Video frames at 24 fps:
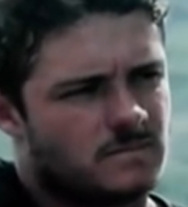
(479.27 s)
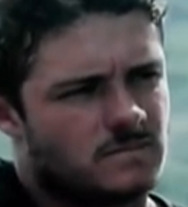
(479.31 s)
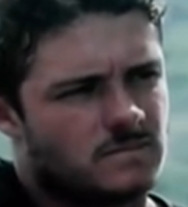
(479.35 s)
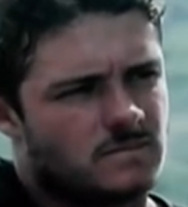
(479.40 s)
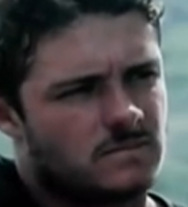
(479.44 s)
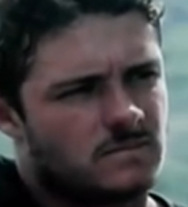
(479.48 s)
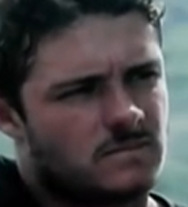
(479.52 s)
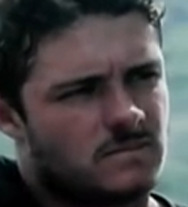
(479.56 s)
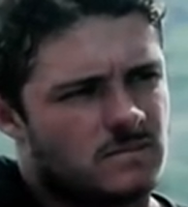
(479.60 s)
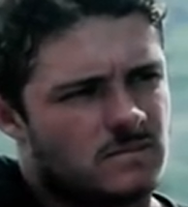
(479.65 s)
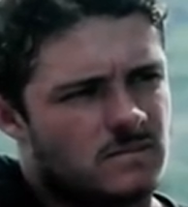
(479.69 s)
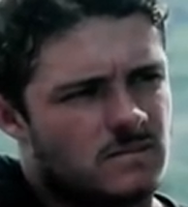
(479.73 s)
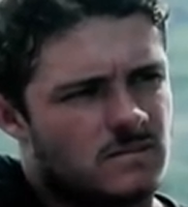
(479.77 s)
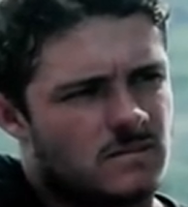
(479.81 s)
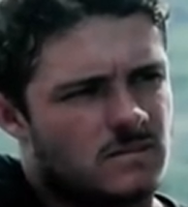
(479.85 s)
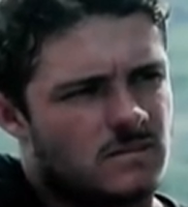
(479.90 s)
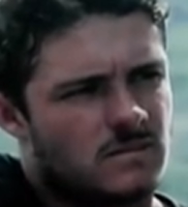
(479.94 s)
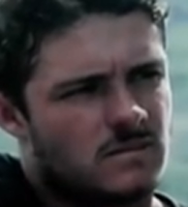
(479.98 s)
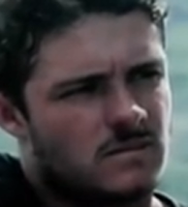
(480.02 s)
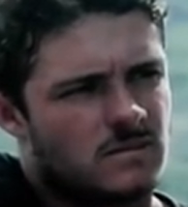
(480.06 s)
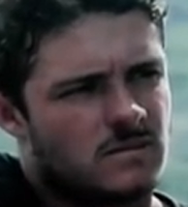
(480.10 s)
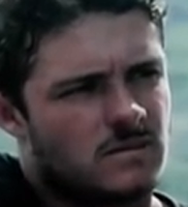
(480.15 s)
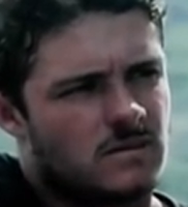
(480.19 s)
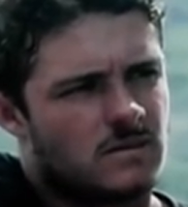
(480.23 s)

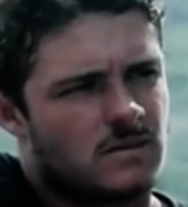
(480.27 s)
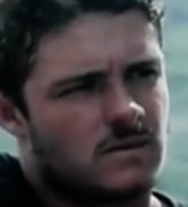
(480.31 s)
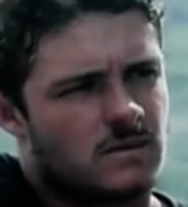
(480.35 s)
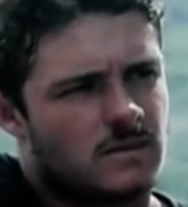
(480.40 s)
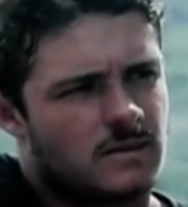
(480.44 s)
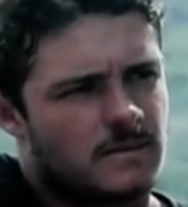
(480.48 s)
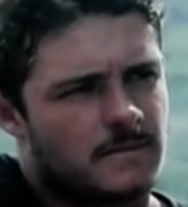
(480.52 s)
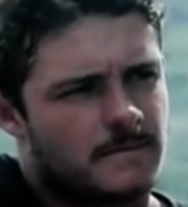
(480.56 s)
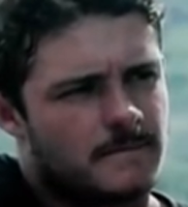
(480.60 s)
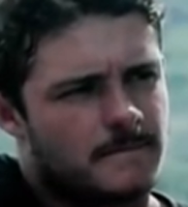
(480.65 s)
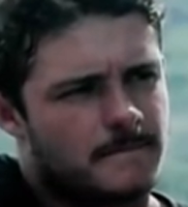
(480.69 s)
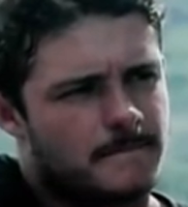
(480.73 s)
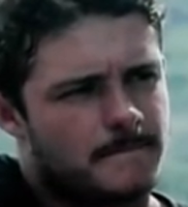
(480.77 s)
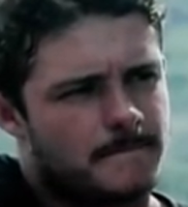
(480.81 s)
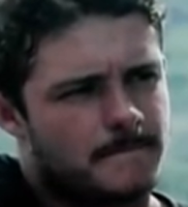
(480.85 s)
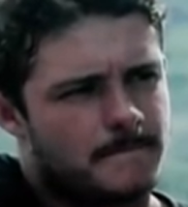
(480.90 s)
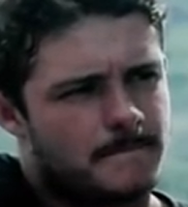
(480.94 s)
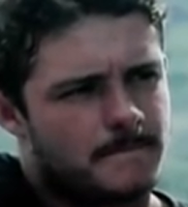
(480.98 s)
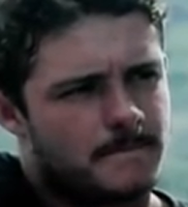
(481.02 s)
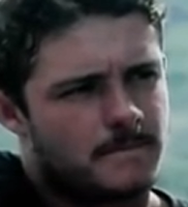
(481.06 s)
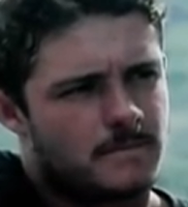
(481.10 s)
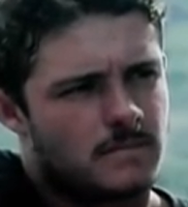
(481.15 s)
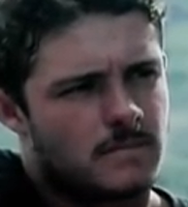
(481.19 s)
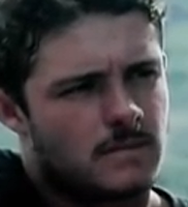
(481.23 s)

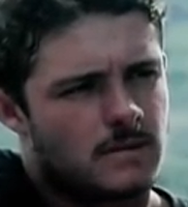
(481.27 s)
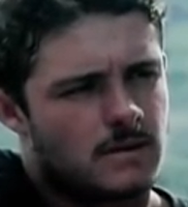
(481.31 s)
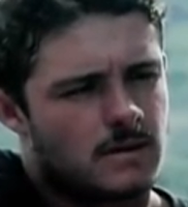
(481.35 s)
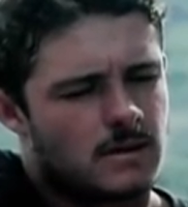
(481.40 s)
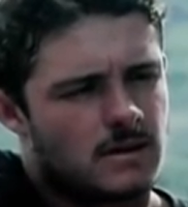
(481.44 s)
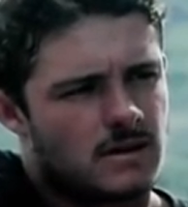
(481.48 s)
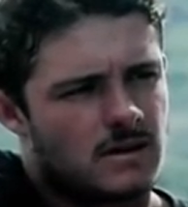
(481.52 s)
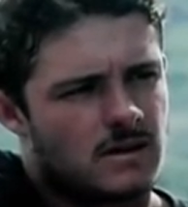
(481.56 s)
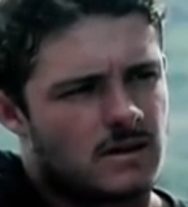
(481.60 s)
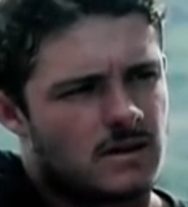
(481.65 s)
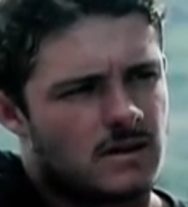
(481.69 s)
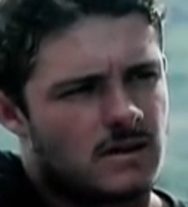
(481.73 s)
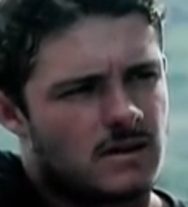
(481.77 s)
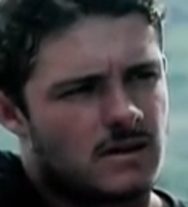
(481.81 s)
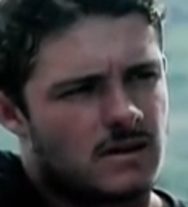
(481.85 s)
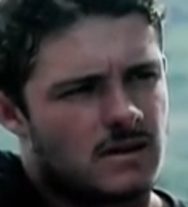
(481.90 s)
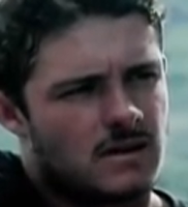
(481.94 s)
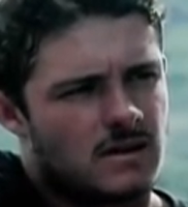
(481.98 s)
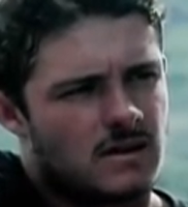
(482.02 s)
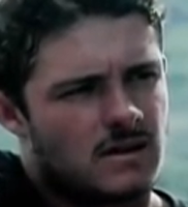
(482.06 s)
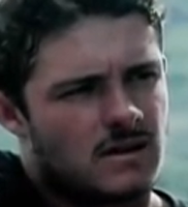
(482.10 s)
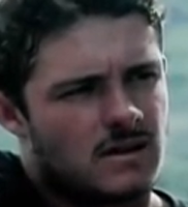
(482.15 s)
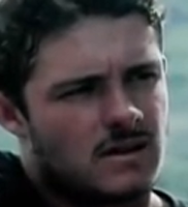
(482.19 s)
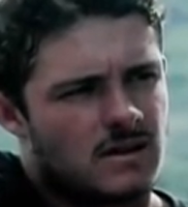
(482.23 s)

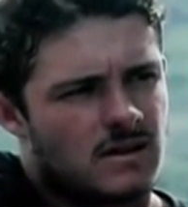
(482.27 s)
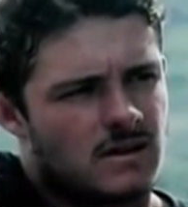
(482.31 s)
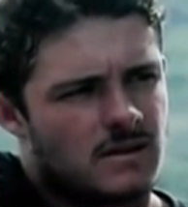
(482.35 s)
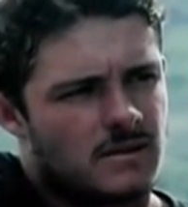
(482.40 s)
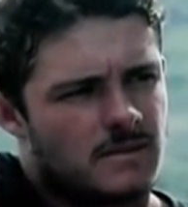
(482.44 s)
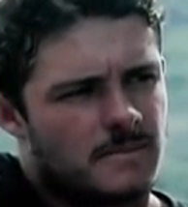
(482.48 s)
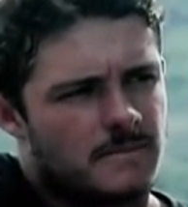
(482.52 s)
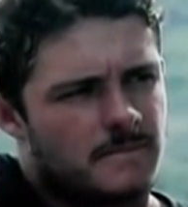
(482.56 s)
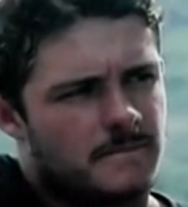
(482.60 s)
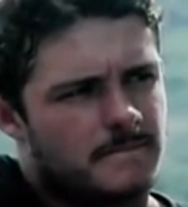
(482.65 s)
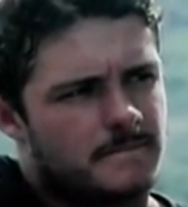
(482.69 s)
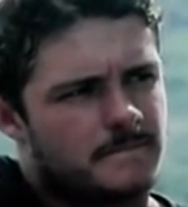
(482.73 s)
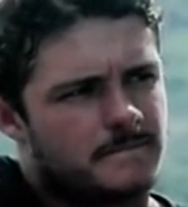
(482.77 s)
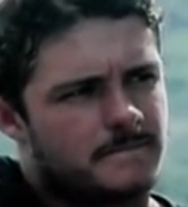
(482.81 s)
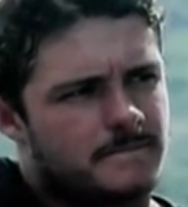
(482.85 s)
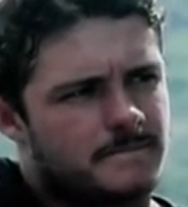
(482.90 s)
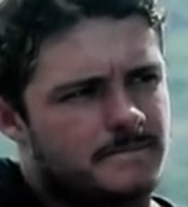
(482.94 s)
(not speaking)